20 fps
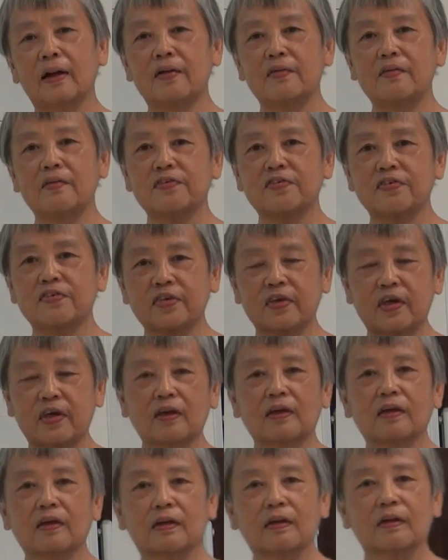this
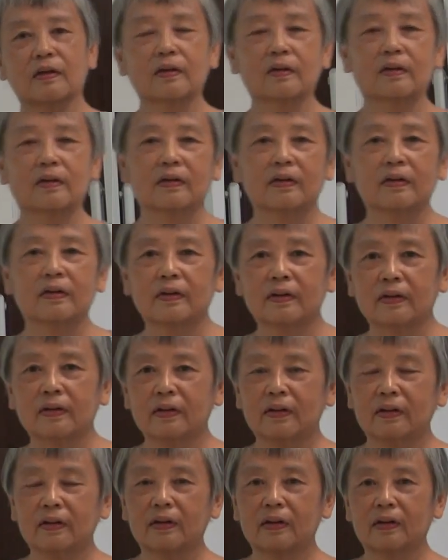king
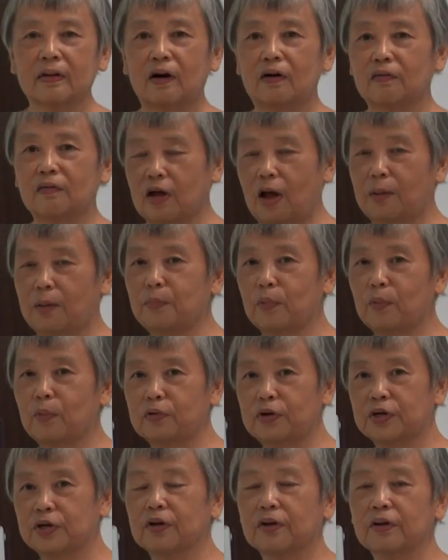of
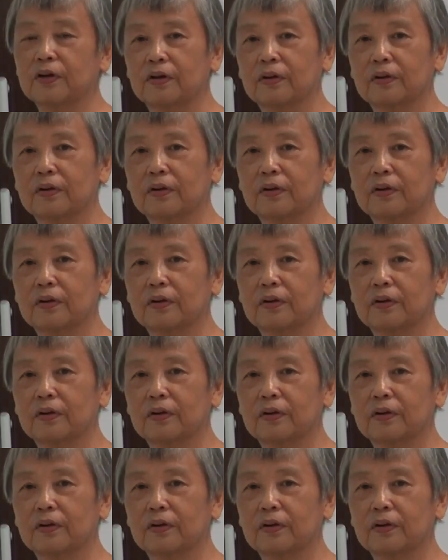Cambodia.